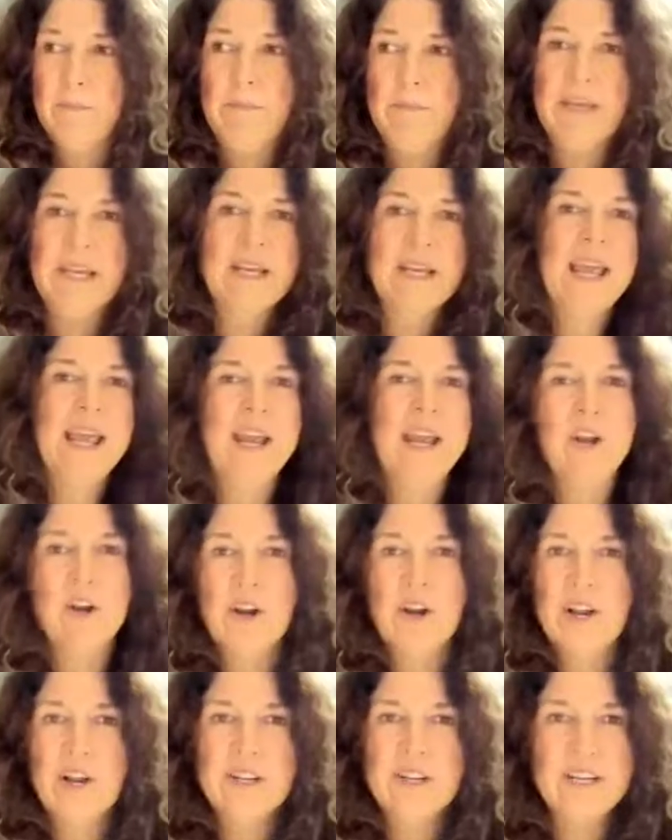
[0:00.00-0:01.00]
big,
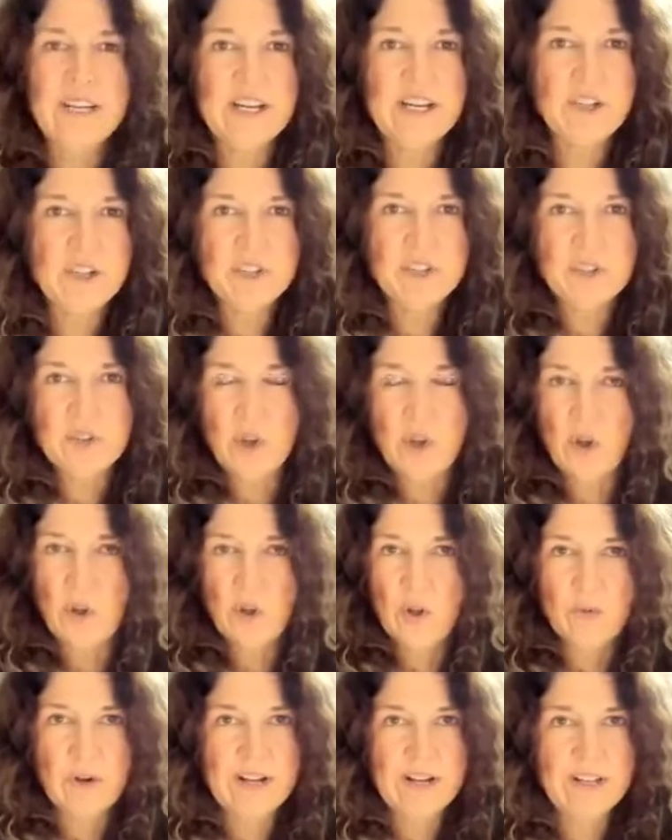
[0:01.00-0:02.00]
hairy, audacious
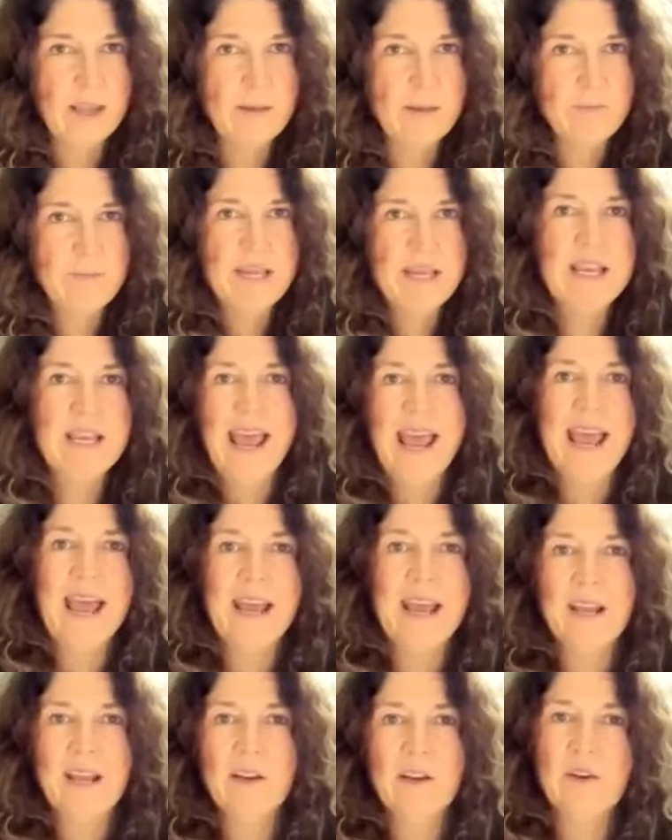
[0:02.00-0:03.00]
goal, right? That
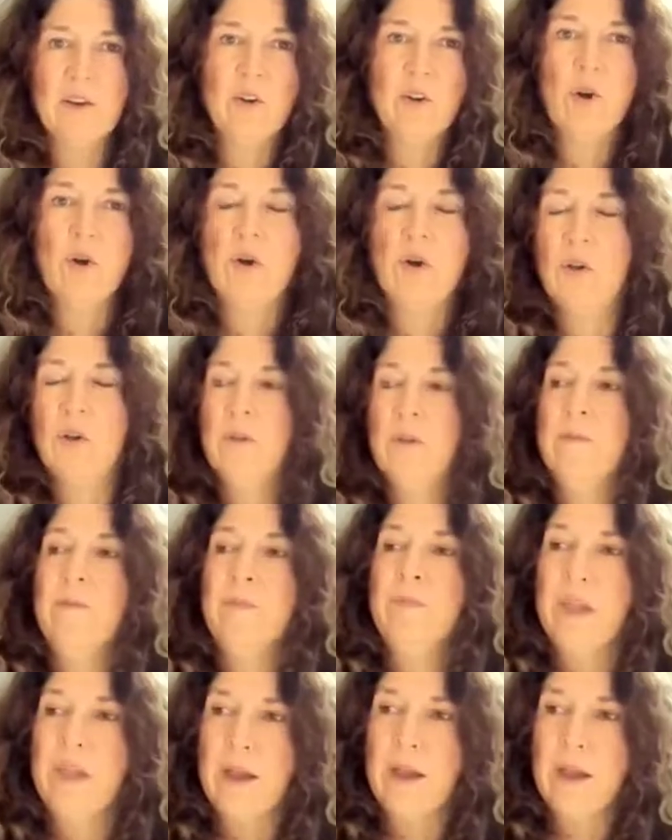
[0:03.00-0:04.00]
BHAG goal.
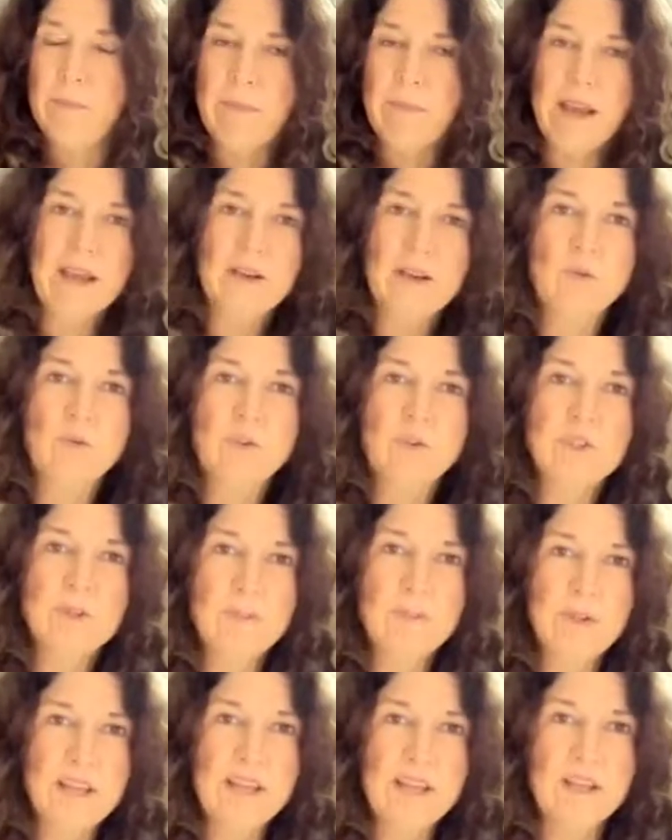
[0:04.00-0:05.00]
I backwards
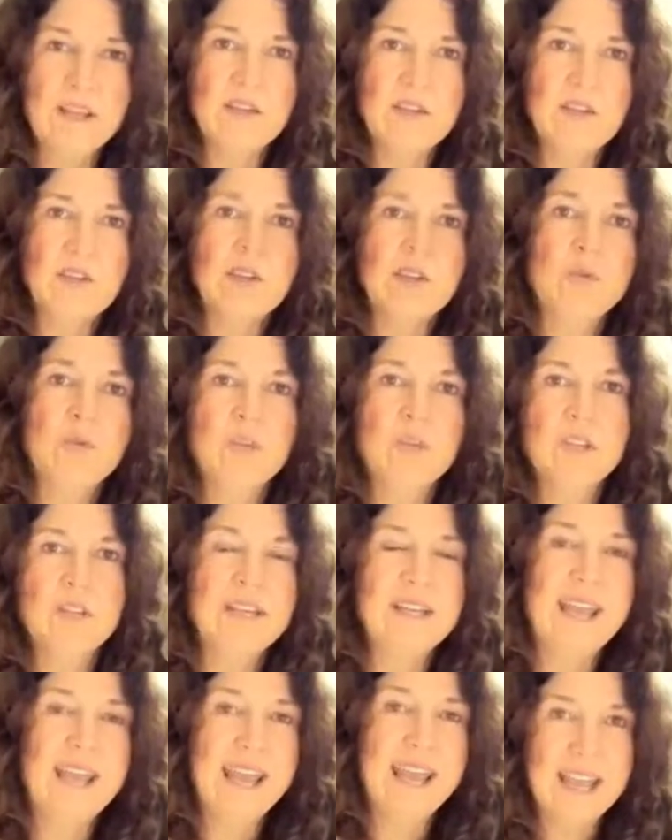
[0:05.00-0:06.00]
plan to the
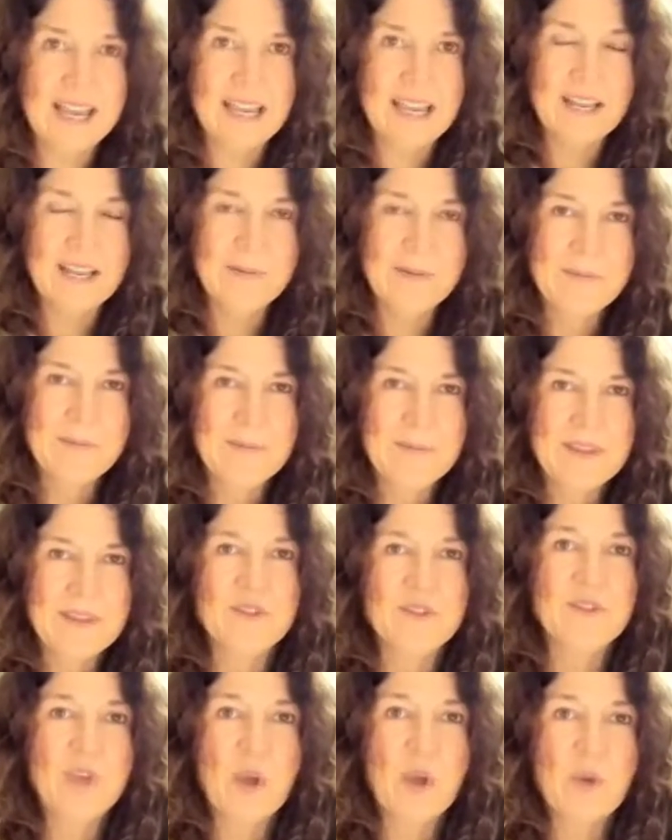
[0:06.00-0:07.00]
day
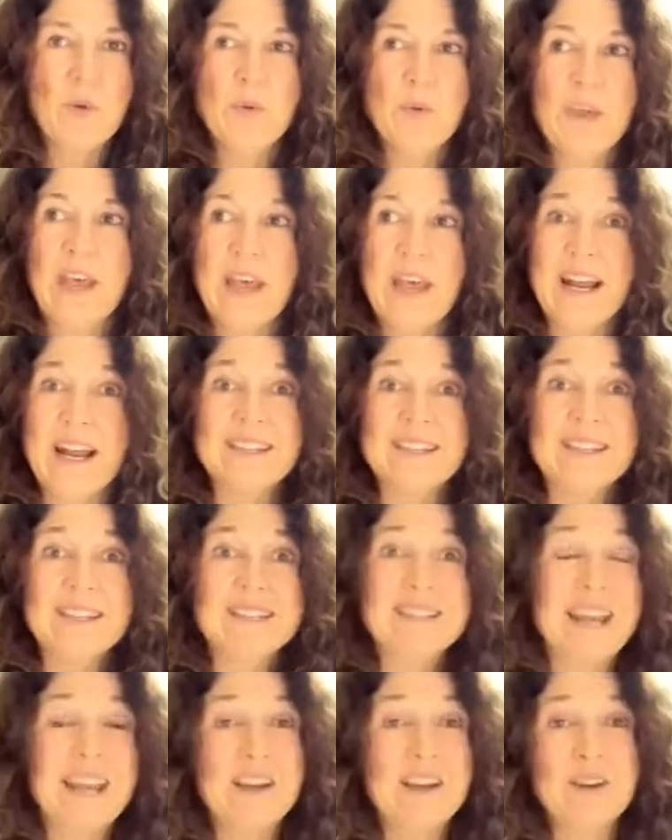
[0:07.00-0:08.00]
so that I
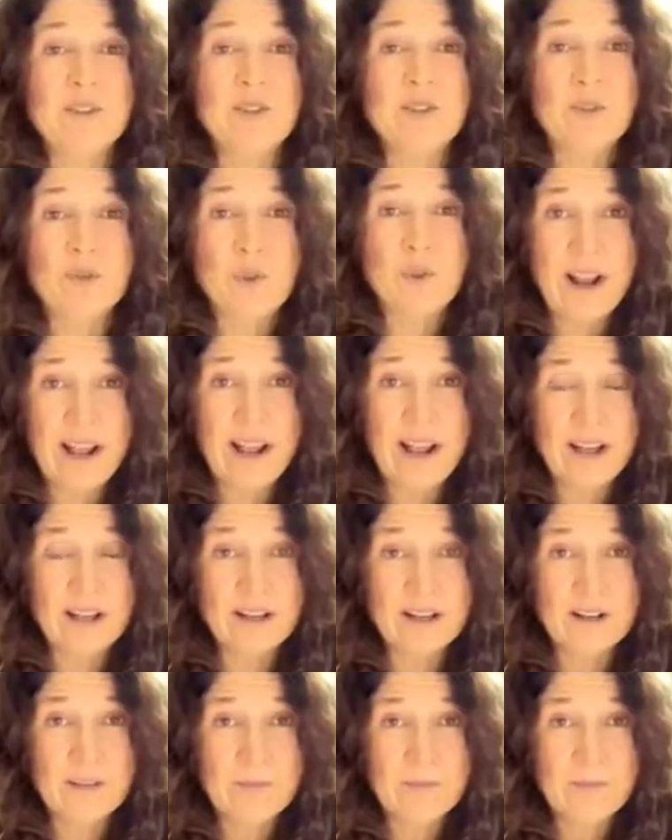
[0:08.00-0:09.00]
stay on
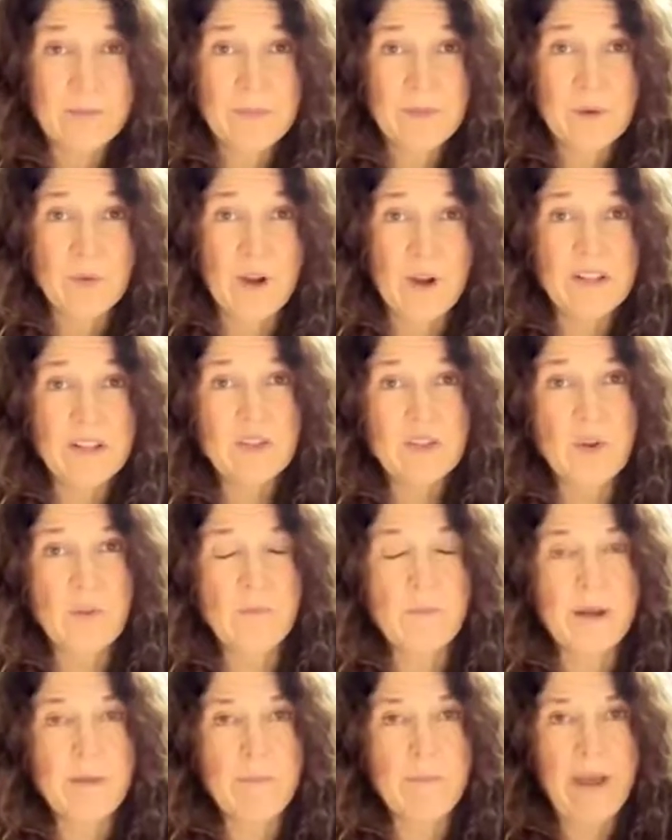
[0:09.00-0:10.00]
track, right? So
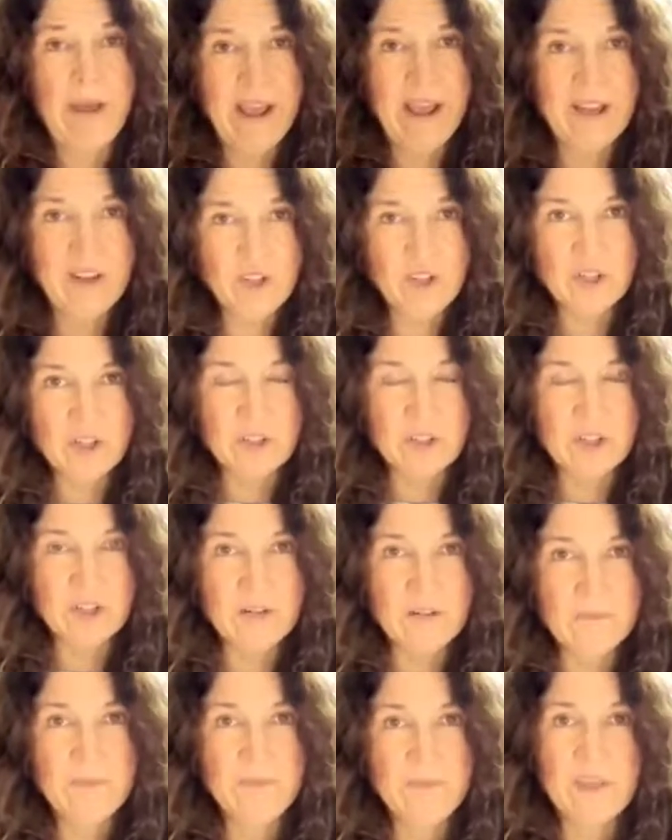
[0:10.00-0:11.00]
my
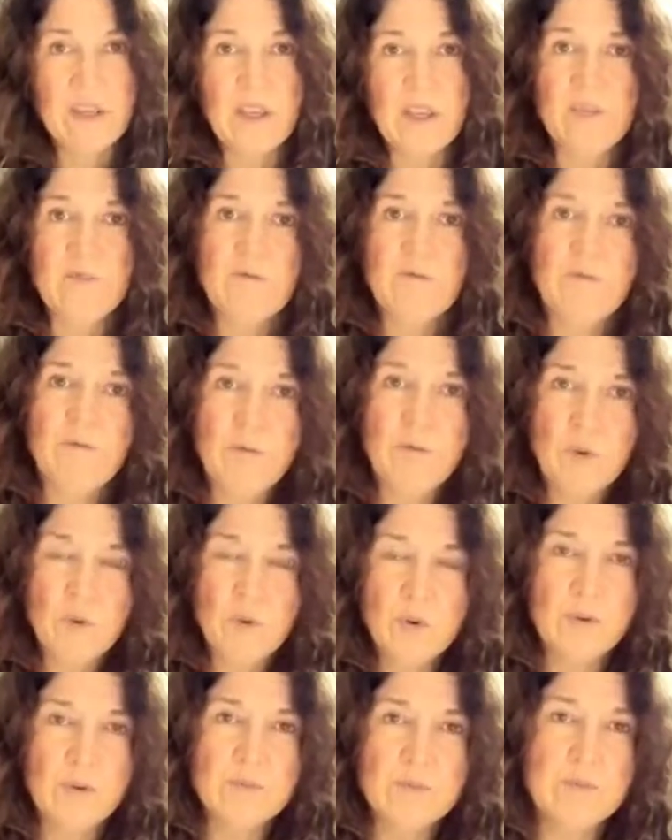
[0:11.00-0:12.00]
passion
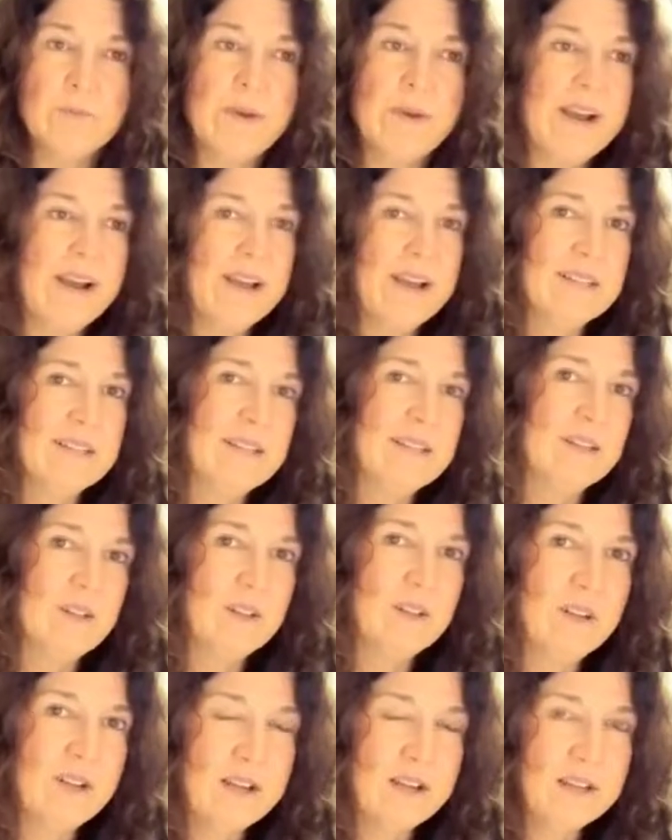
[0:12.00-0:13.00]
informs my ideal
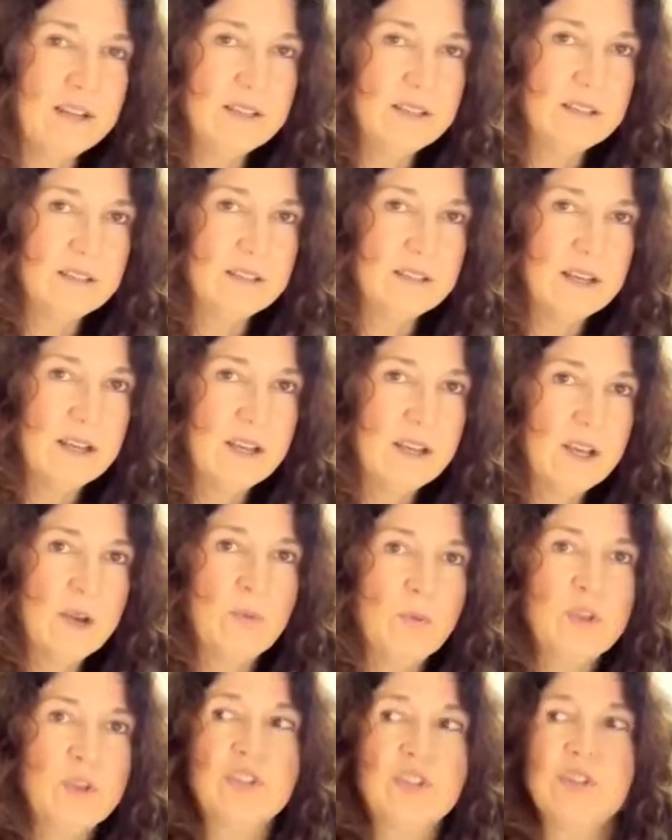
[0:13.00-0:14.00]
client,
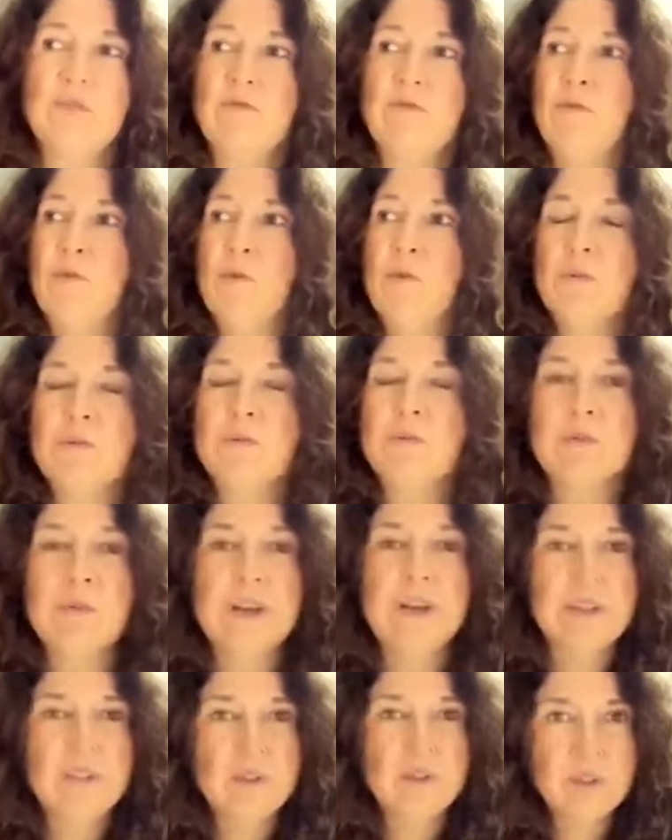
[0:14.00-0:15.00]
which informs
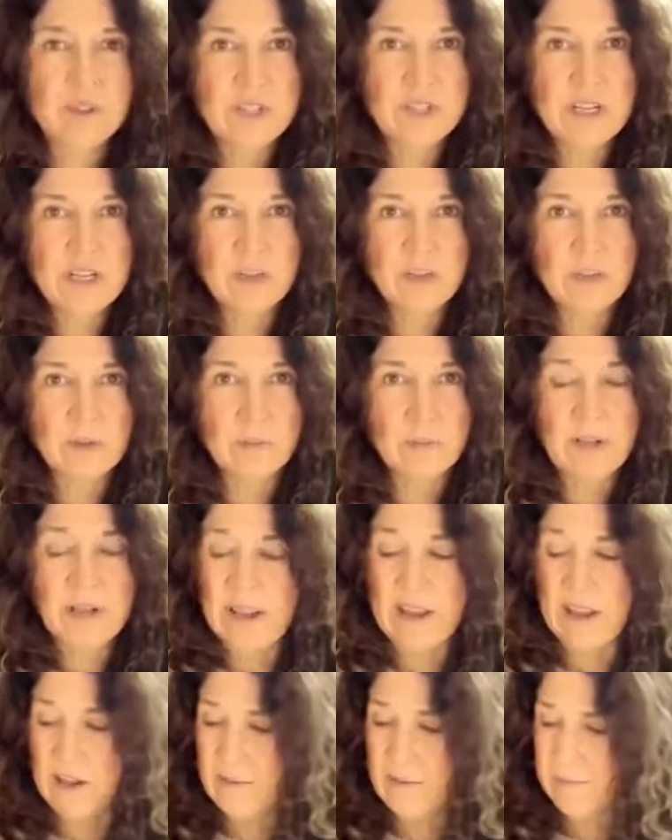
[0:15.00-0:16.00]
my strategic
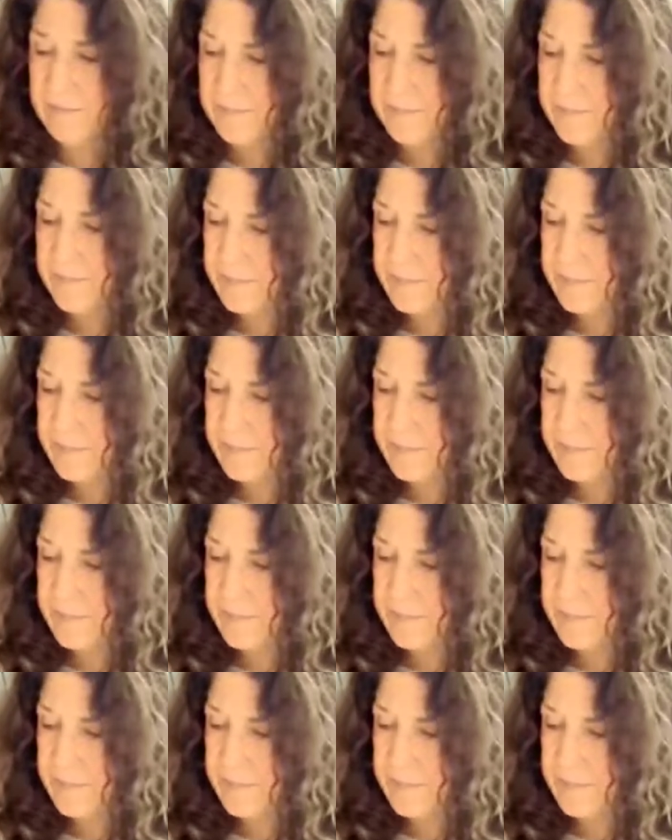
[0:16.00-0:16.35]
plan.